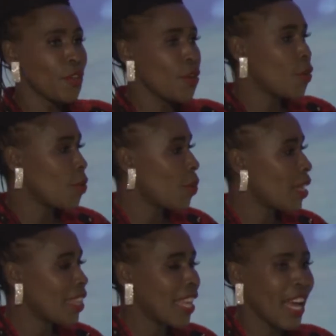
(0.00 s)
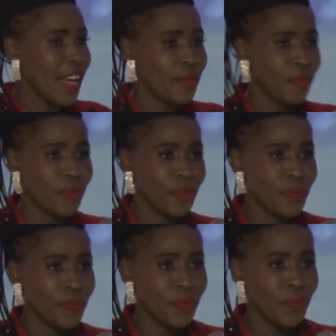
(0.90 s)
know what their
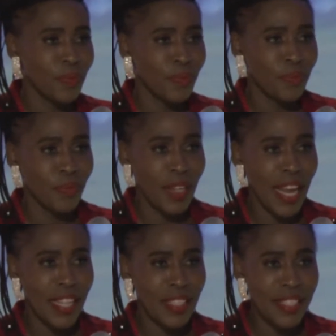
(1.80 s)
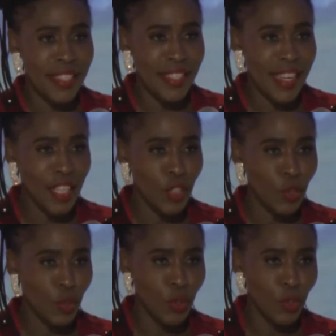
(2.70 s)
hands can
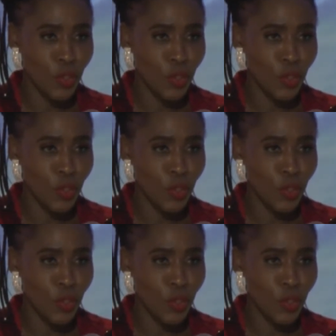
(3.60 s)
do.